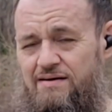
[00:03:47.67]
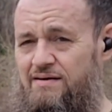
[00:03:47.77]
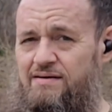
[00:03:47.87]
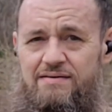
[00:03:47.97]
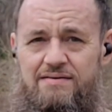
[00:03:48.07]

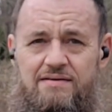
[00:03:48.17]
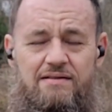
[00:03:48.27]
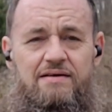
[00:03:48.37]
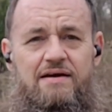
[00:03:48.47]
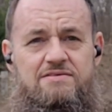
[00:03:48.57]
gotta
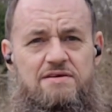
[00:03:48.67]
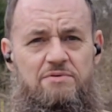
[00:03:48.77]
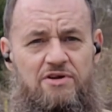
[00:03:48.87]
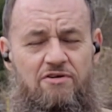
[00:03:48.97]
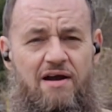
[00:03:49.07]
clean out some of
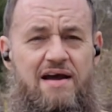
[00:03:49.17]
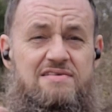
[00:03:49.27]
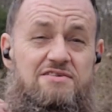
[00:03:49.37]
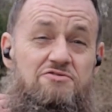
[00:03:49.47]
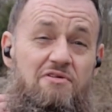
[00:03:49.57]
the grass
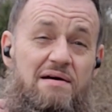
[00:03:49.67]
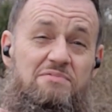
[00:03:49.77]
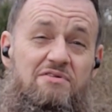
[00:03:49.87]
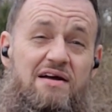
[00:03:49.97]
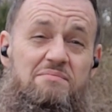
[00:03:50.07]
that's wrapped
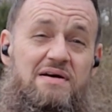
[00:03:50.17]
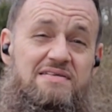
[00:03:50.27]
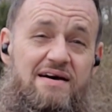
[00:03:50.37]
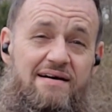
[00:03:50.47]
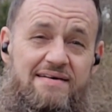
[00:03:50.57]
around my
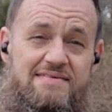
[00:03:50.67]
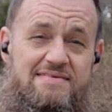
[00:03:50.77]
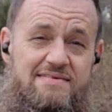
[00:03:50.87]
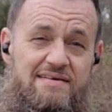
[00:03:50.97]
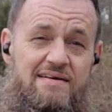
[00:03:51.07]

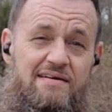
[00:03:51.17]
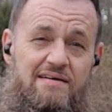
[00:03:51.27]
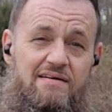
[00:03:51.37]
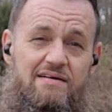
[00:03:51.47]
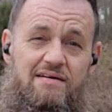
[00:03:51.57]
tines,
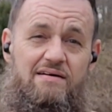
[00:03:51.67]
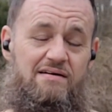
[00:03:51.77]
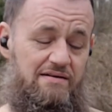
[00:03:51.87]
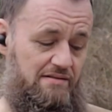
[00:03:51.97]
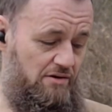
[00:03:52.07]

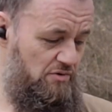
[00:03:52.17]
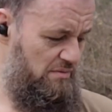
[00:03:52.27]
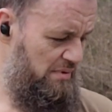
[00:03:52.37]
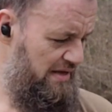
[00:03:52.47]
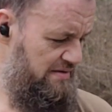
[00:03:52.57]
lower the
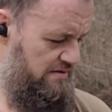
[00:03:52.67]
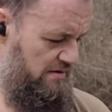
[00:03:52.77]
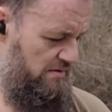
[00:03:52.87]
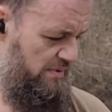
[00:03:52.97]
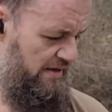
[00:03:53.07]
blades a
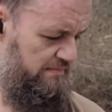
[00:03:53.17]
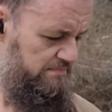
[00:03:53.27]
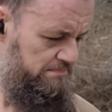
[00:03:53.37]
little bit,